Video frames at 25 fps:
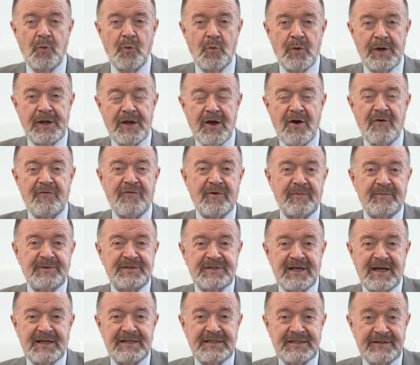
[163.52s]
We know from
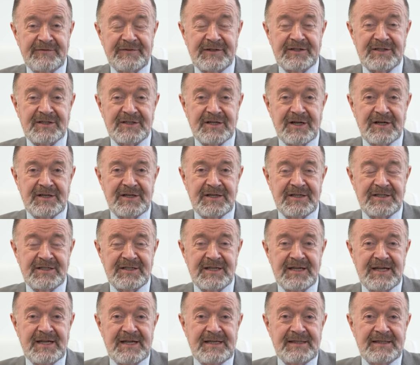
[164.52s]
scientific studies
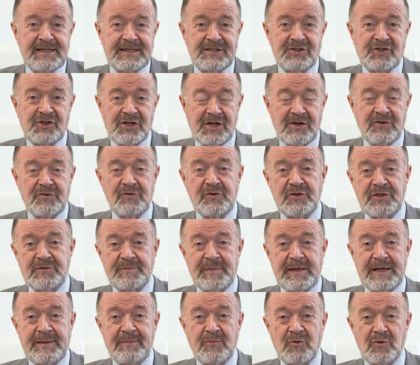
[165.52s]
that children who
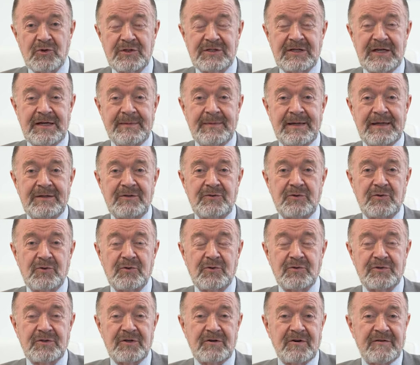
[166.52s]
spend more time
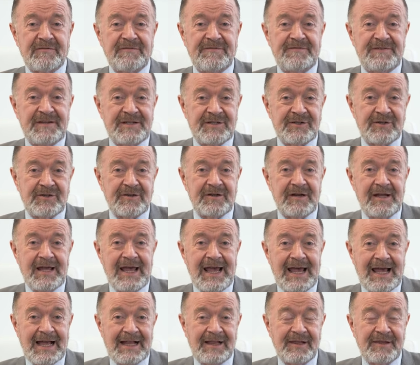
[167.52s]
outdoors are fitter,
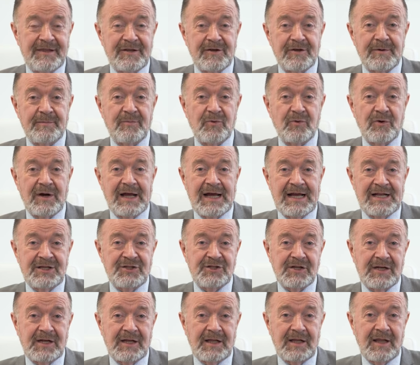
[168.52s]
healthier, more
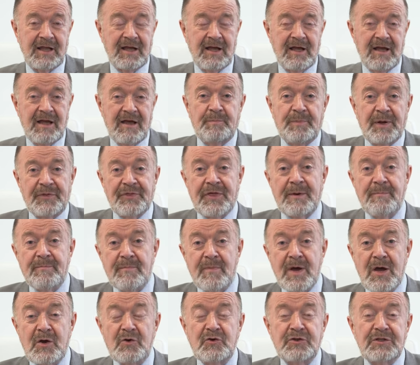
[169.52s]
agile. But the
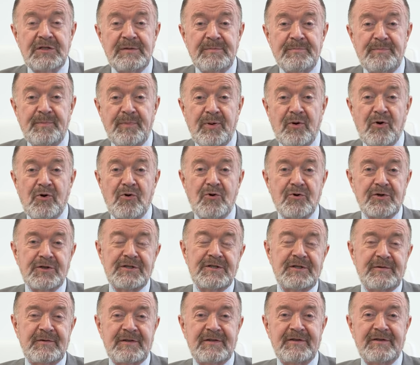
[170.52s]
most
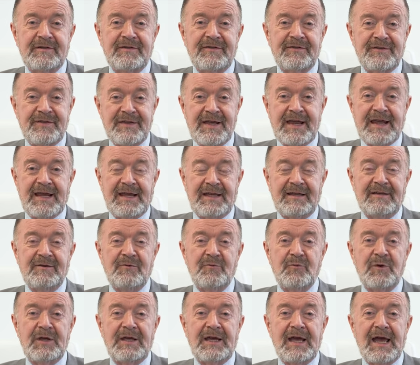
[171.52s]
important thing
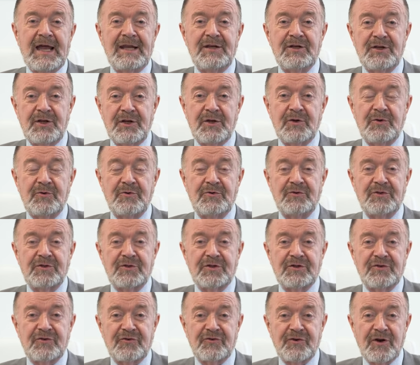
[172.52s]
we can do to
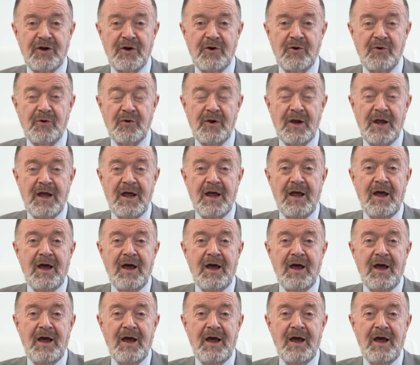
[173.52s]
control